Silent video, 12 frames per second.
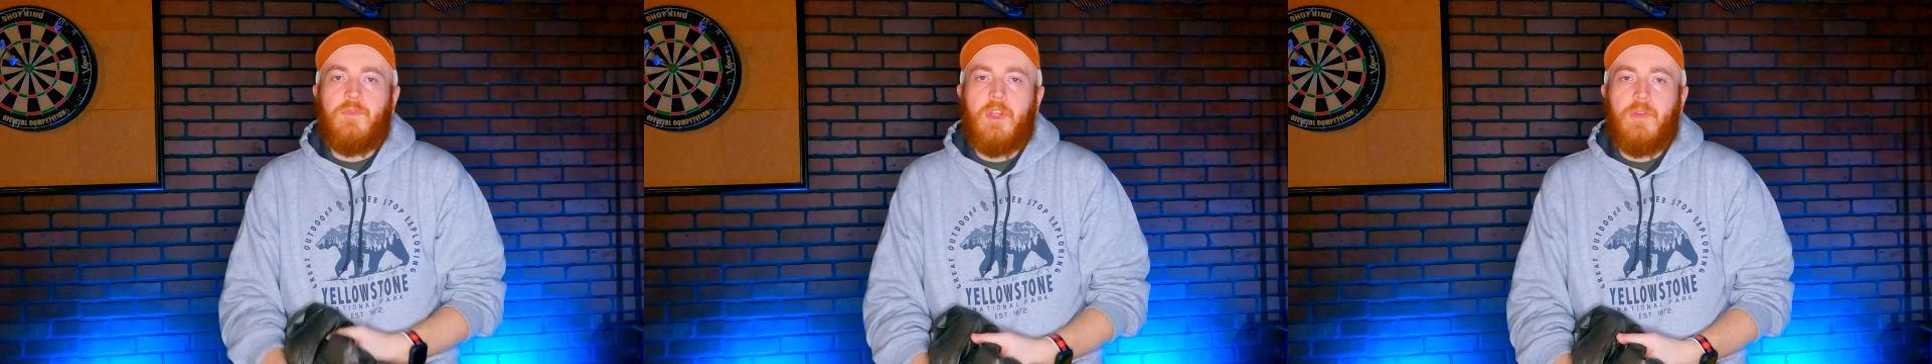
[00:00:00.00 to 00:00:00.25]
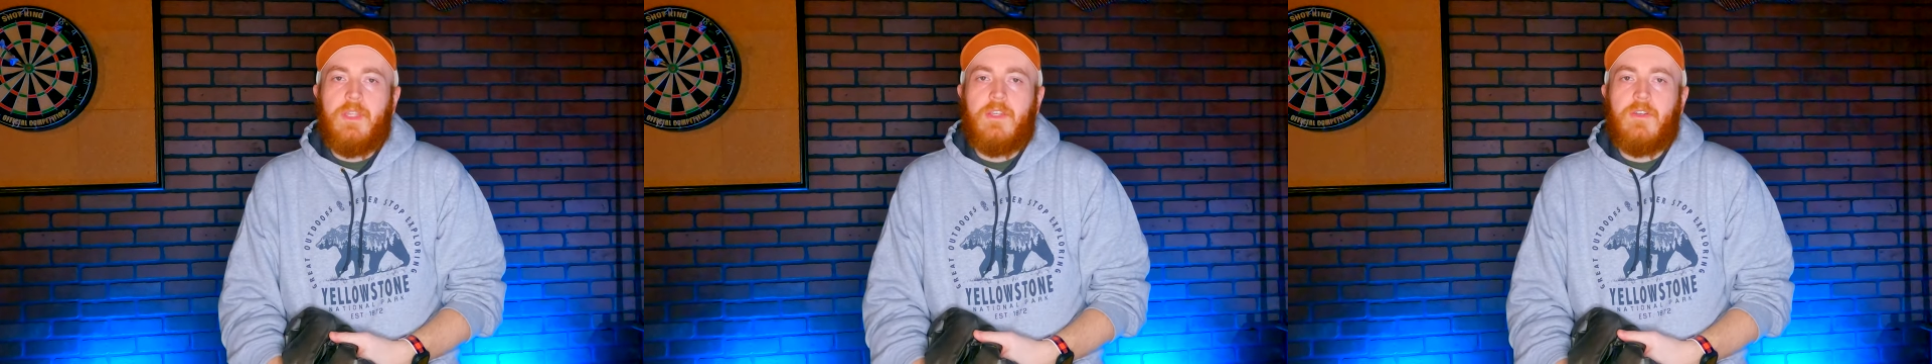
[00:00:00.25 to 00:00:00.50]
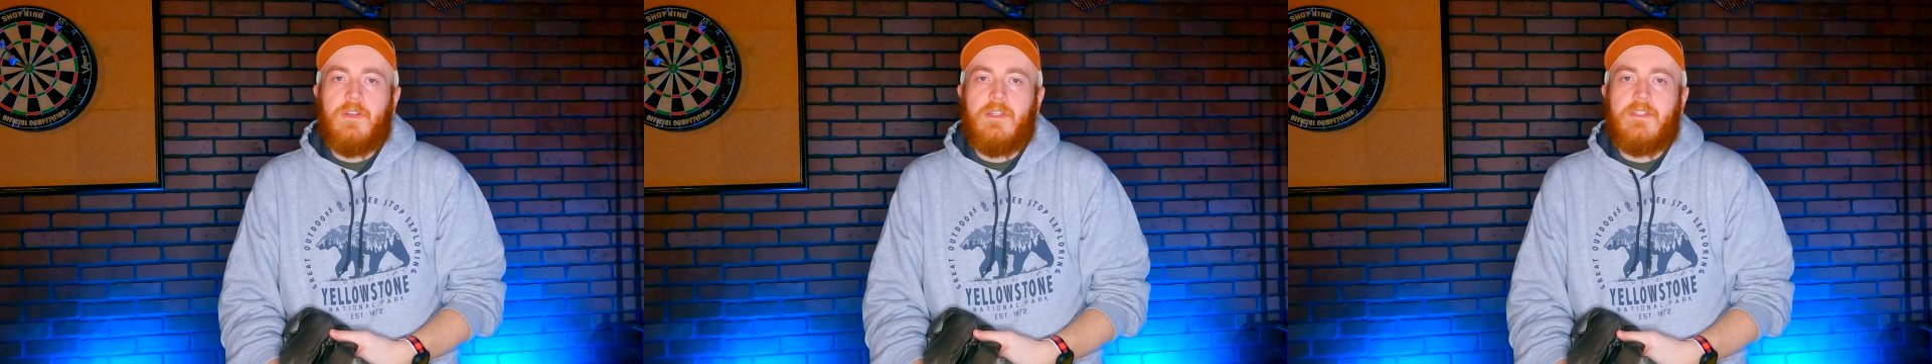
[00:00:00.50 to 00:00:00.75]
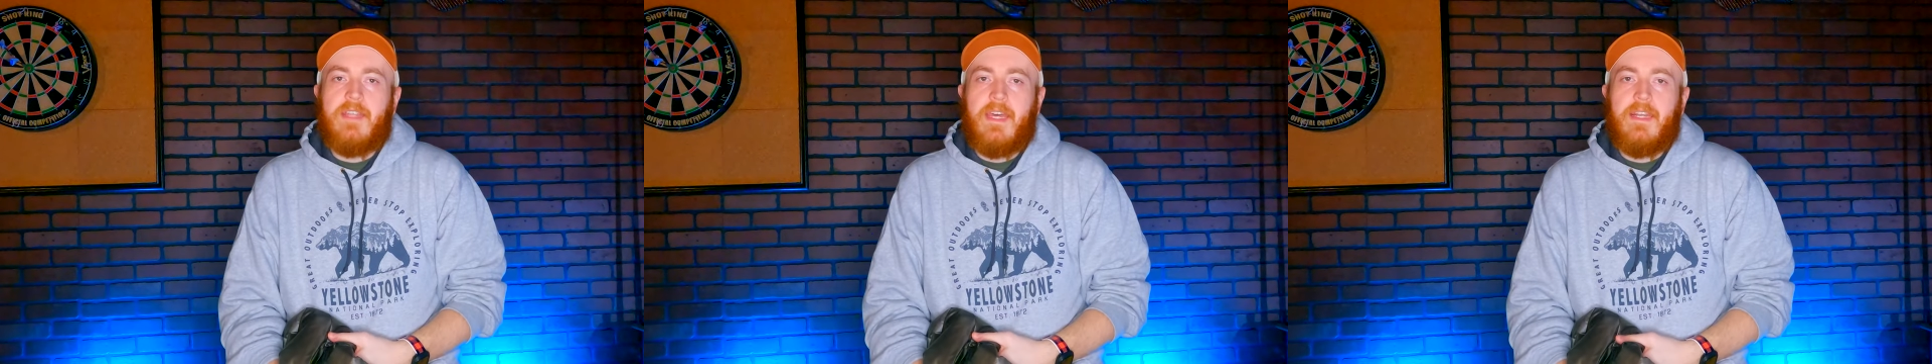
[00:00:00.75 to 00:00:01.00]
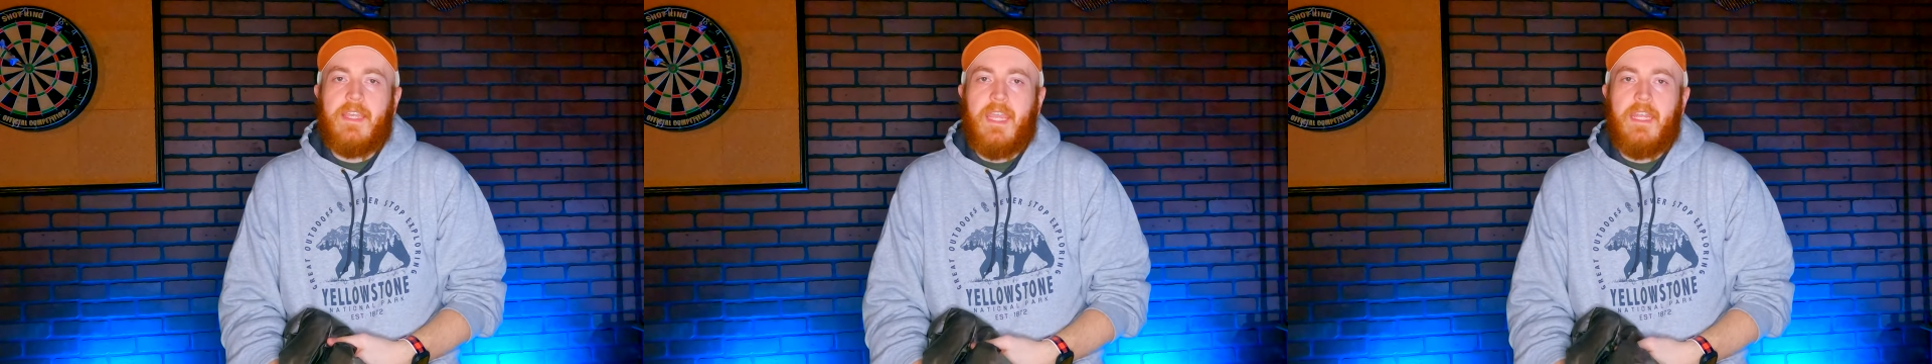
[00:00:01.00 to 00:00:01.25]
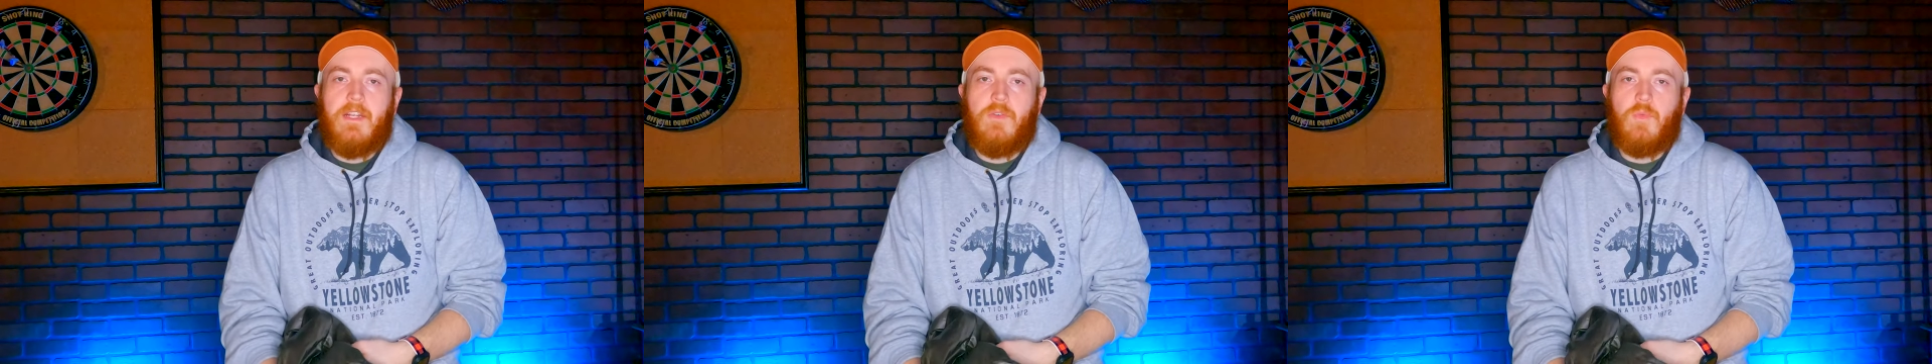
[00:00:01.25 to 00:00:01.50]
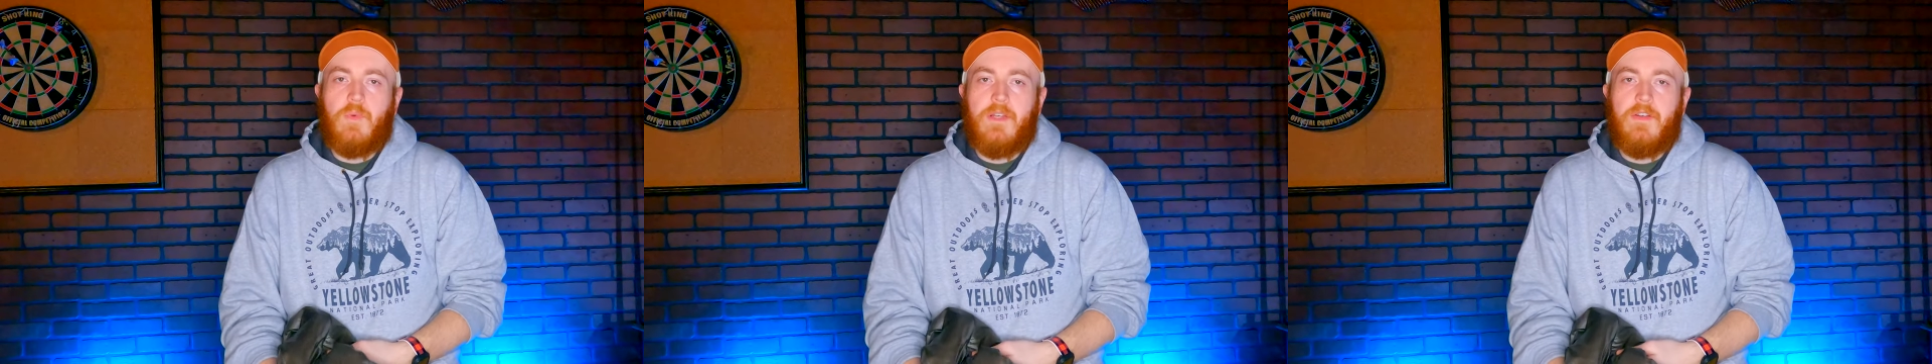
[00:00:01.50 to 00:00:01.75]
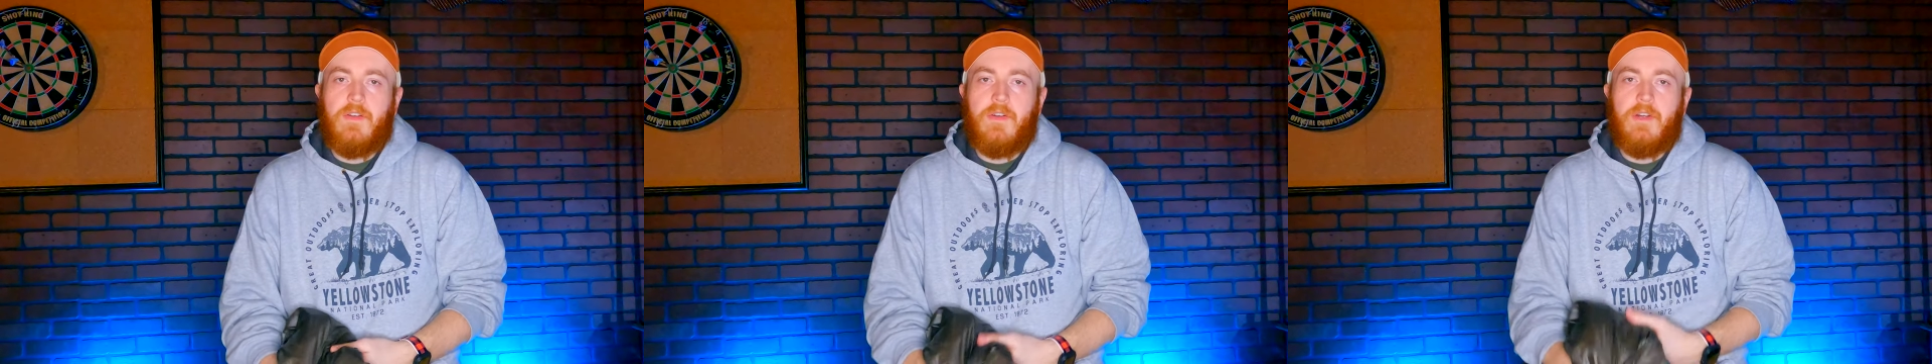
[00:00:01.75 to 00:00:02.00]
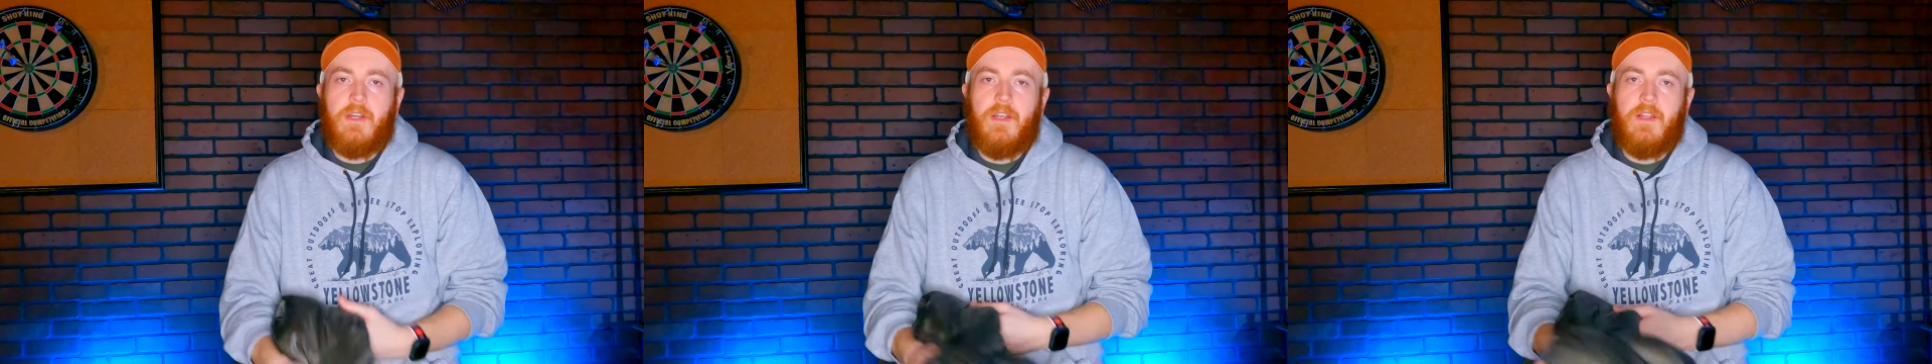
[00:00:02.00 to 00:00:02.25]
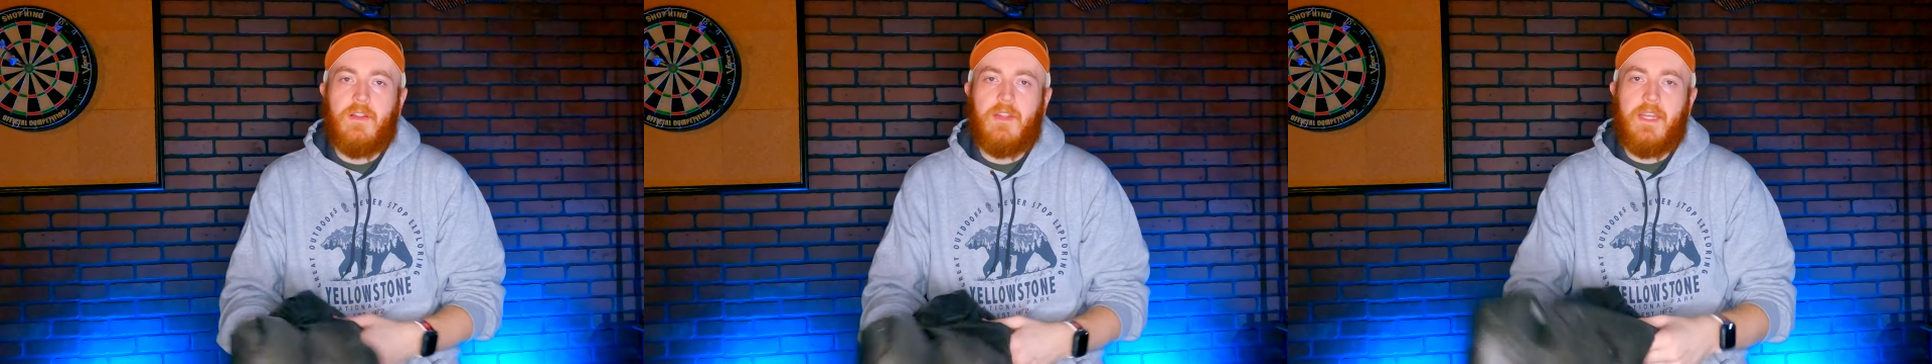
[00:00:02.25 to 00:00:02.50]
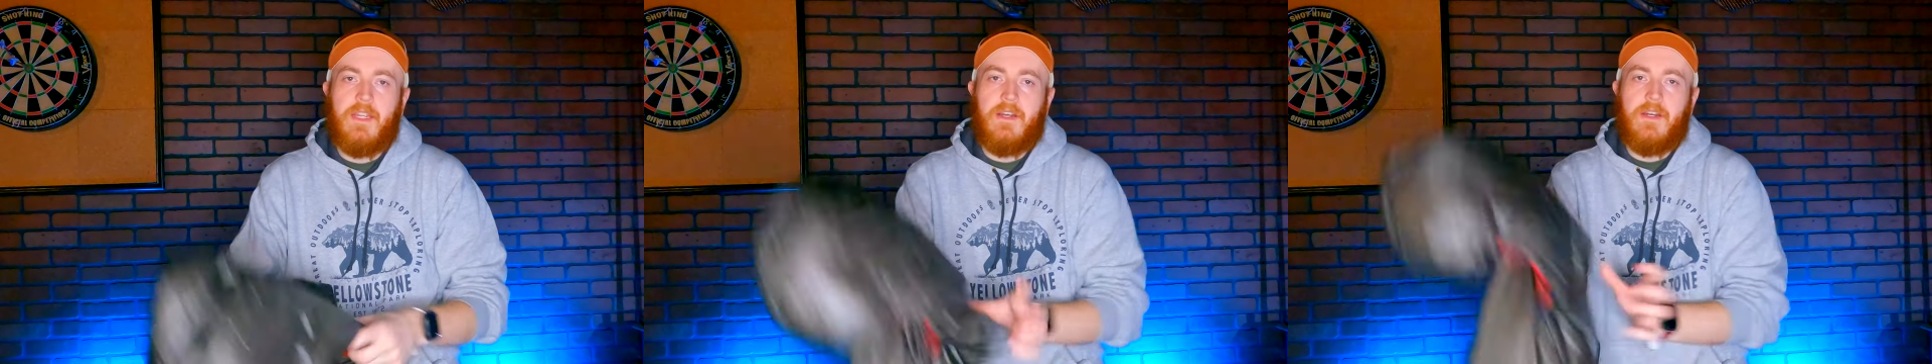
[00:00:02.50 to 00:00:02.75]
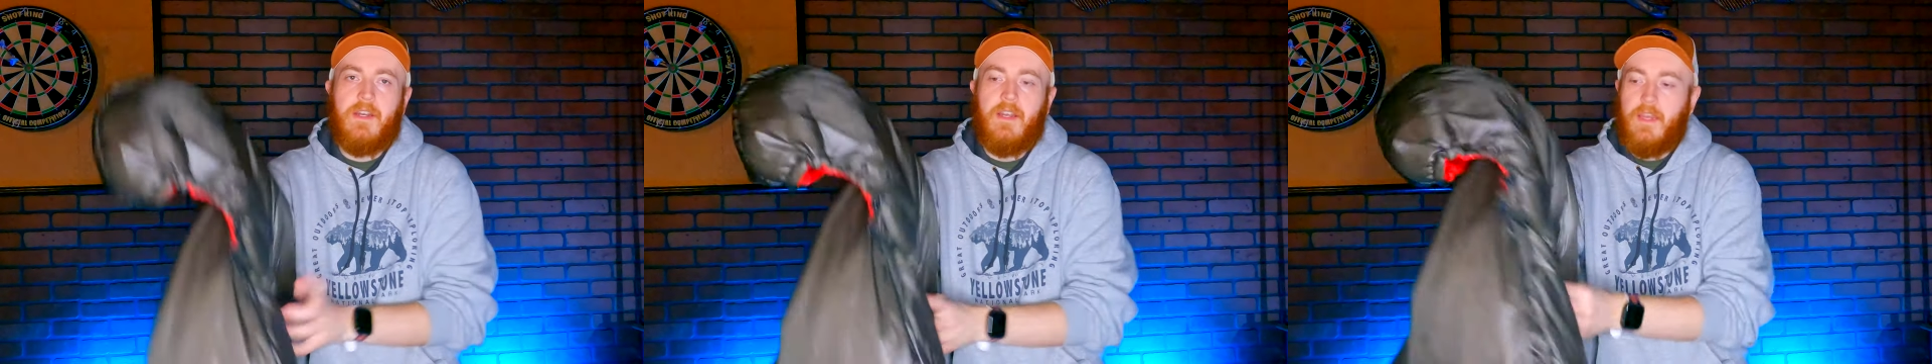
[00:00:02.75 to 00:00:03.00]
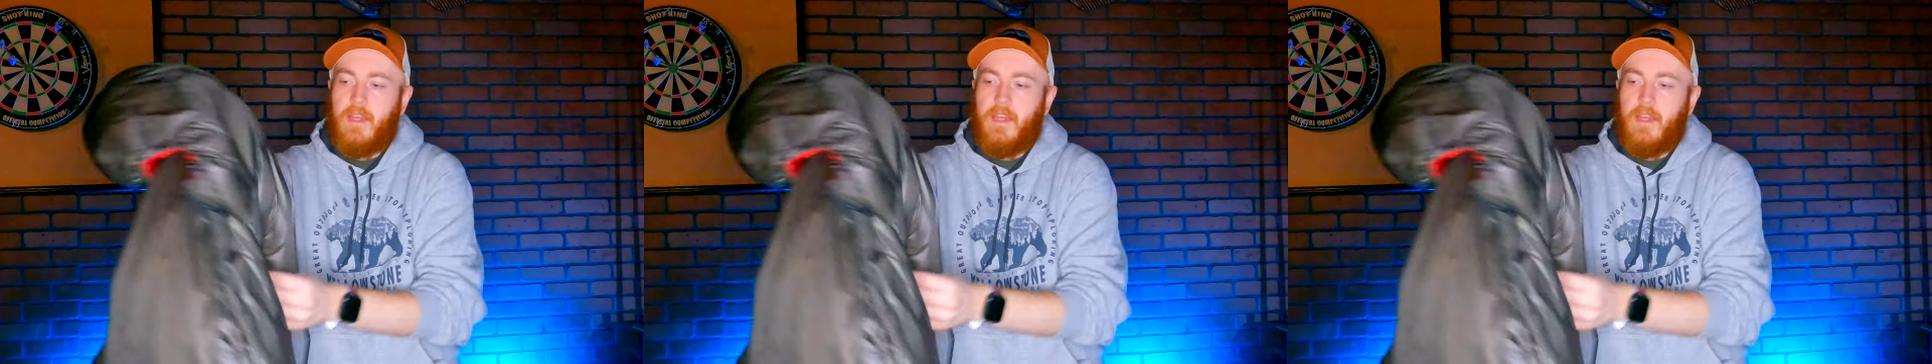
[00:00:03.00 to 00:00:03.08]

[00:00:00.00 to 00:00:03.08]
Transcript: really good dedicated winter layer,